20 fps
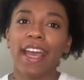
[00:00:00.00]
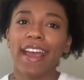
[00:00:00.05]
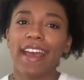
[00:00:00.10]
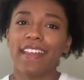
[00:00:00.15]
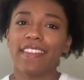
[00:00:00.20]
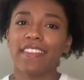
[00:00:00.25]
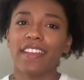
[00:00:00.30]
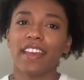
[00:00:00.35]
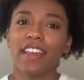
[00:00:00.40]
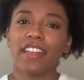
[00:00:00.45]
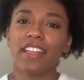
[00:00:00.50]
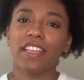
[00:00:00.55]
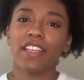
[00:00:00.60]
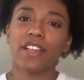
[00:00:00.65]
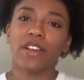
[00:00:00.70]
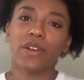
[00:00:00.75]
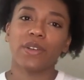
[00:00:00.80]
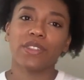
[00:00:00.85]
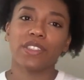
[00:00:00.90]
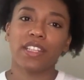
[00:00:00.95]
And then he
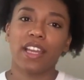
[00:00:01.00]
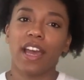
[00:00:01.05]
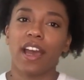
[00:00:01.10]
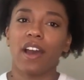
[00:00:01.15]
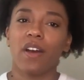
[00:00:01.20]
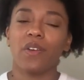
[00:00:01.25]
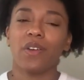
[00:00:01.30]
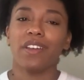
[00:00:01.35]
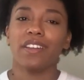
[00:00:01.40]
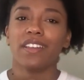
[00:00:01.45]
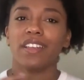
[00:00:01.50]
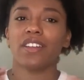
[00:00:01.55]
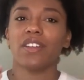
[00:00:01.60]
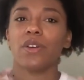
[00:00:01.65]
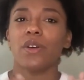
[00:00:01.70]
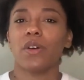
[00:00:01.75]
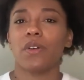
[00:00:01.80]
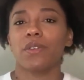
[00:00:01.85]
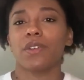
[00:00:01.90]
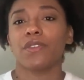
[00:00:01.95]
goes to how he didn't
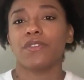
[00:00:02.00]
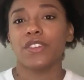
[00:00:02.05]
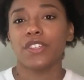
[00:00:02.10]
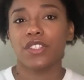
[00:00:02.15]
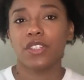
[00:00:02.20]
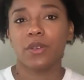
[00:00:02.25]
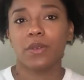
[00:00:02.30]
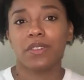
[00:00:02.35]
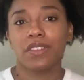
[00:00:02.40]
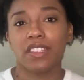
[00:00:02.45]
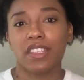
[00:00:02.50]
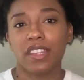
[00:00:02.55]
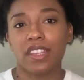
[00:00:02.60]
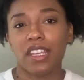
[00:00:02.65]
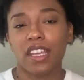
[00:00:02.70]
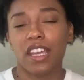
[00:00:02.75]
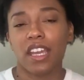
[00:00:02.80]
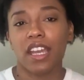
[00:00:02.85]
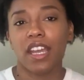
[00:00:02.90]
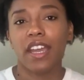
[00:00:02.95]
know overfishing was a
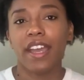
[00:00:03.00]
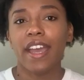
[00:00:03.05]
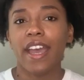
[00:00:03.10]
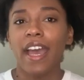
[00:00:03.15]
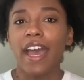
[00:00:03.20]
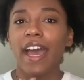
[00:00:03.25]
thing,